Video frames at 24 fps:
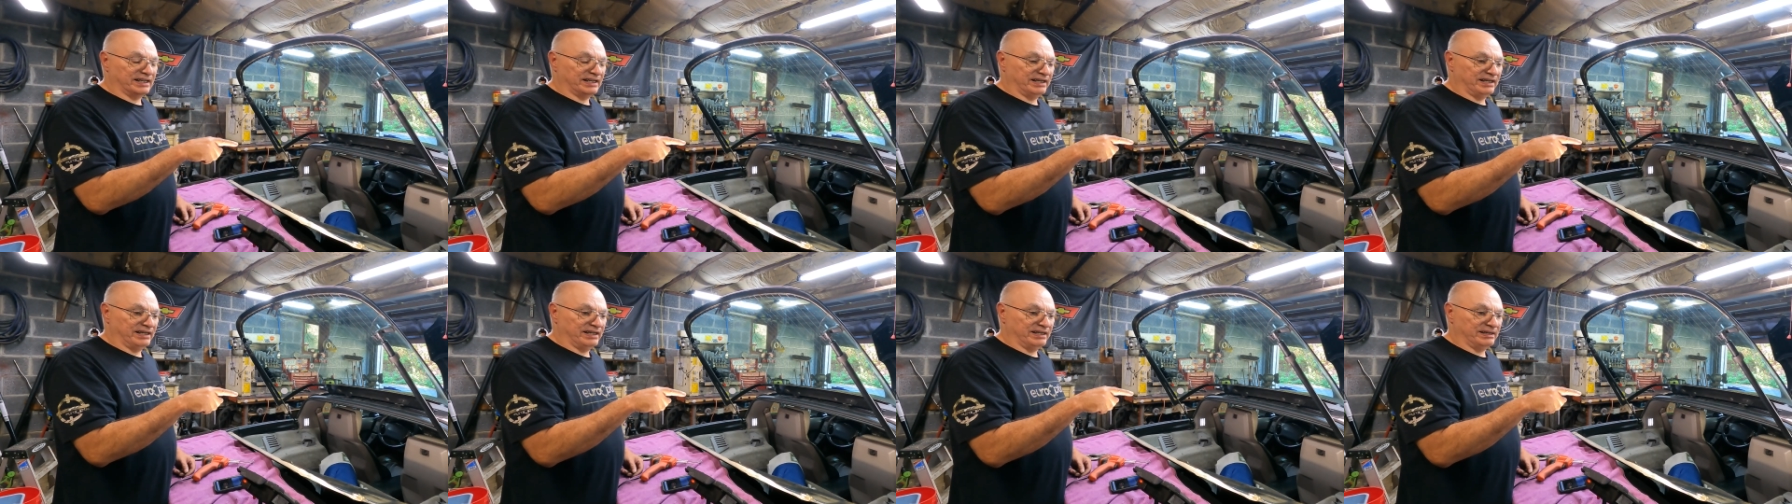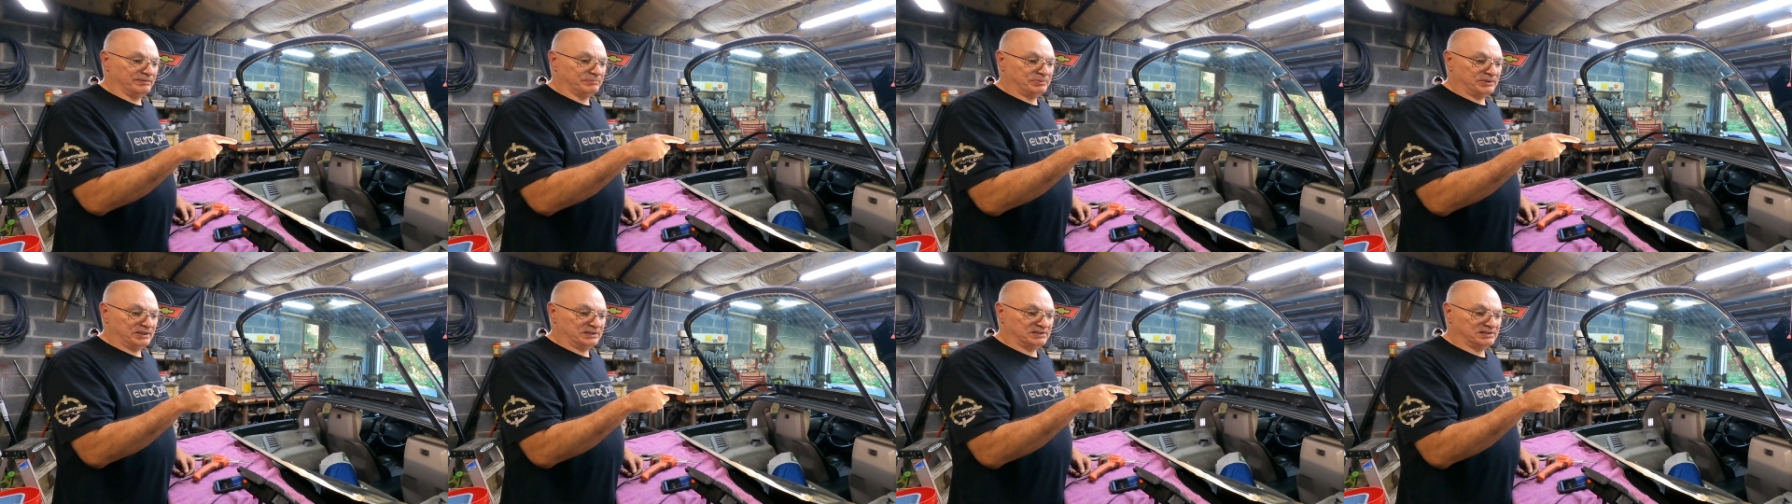
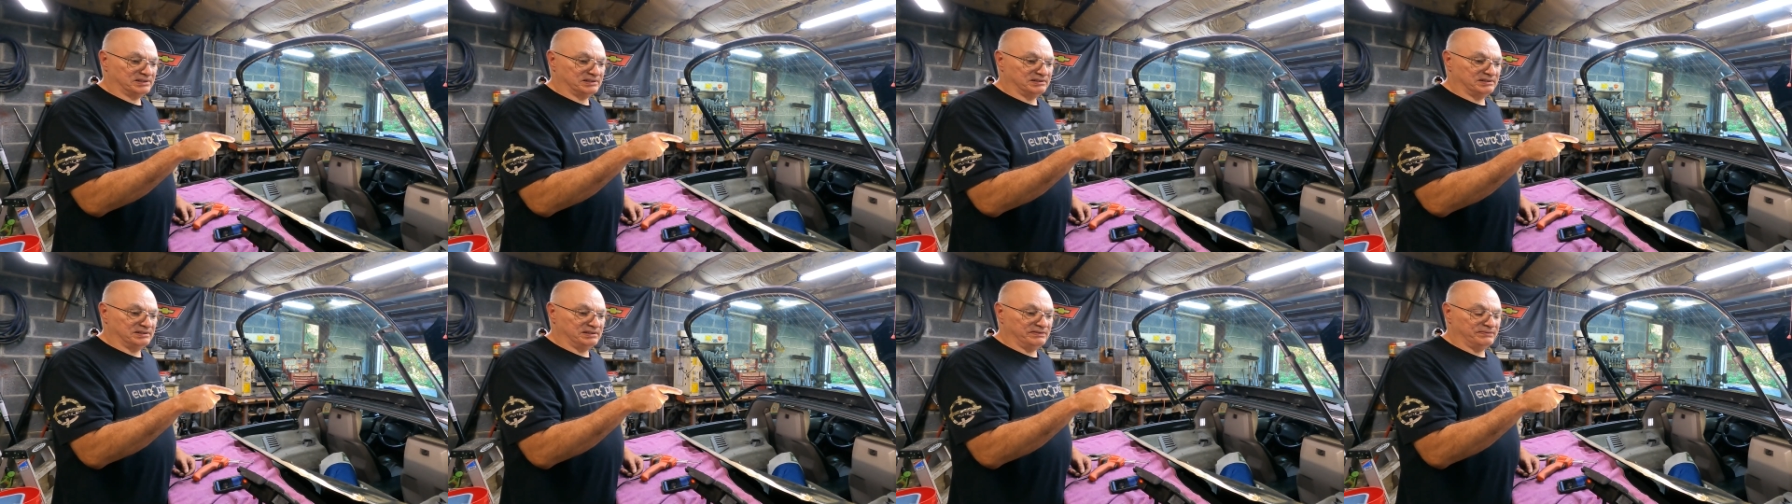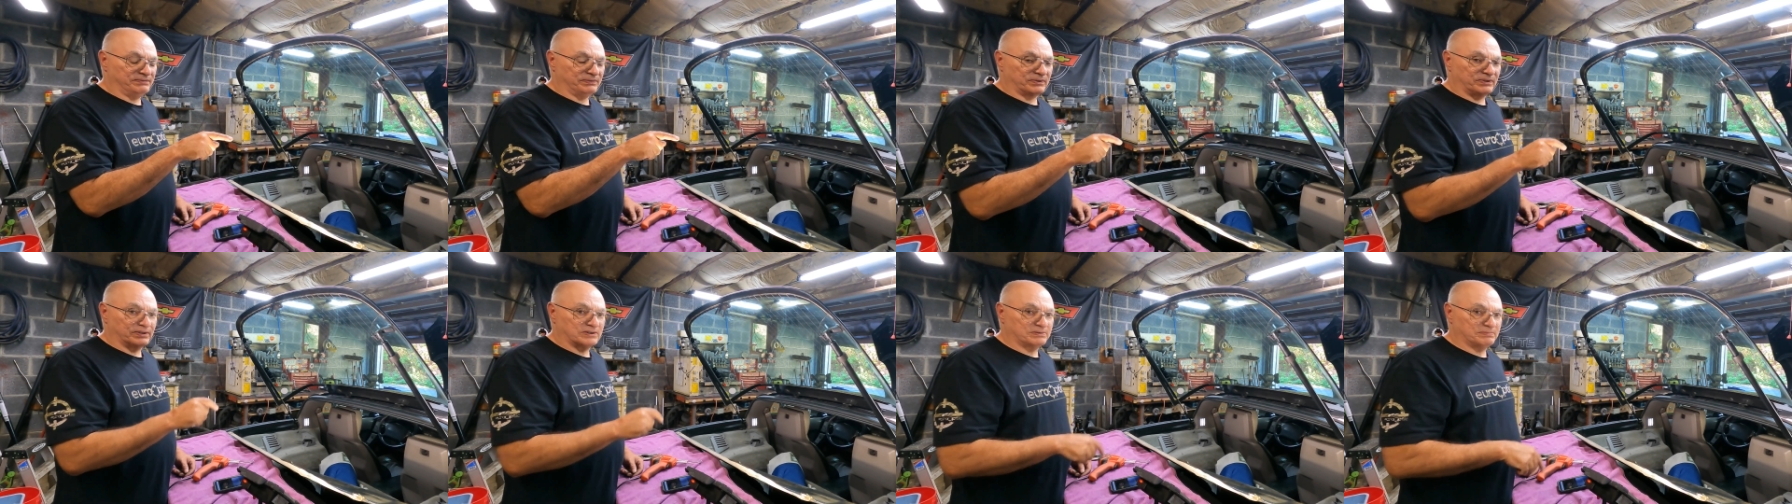and press the
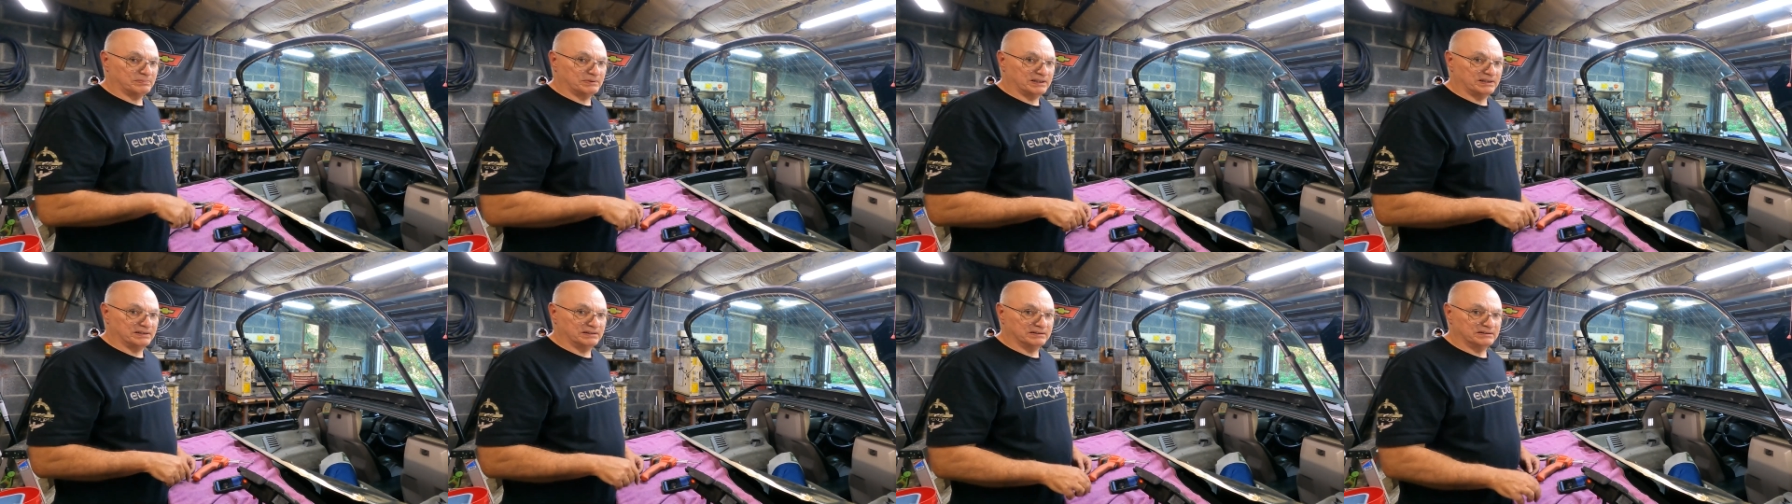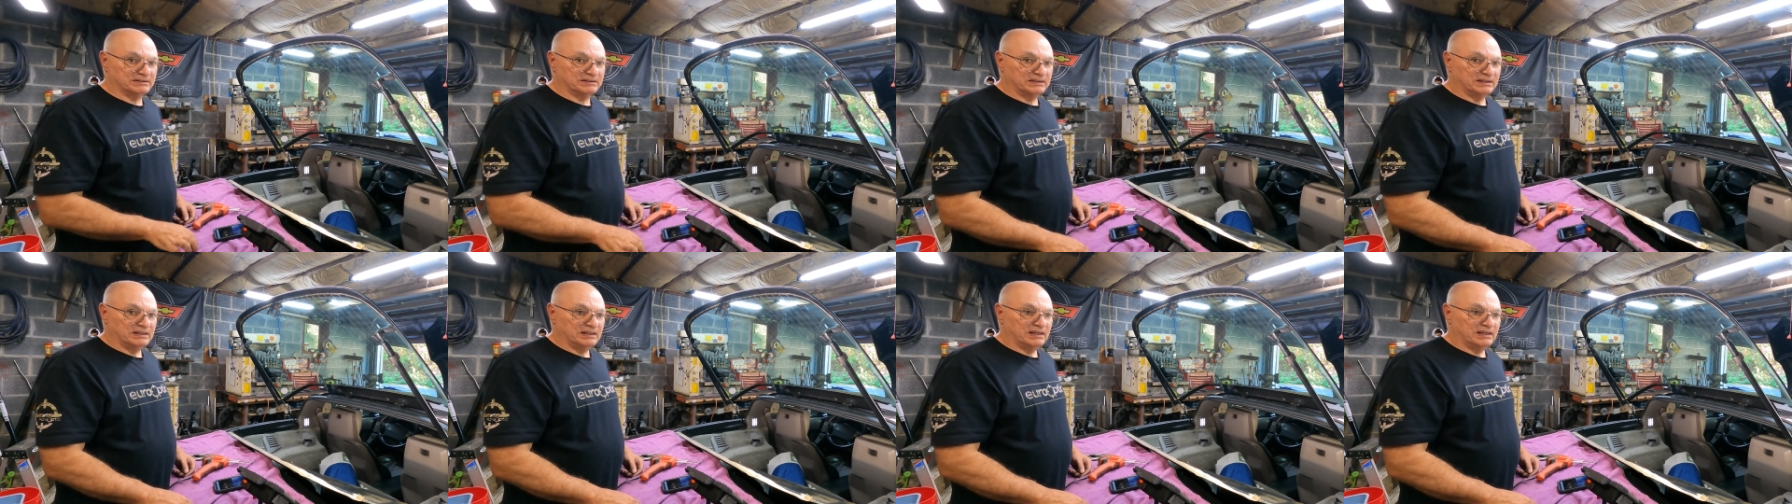defrost button.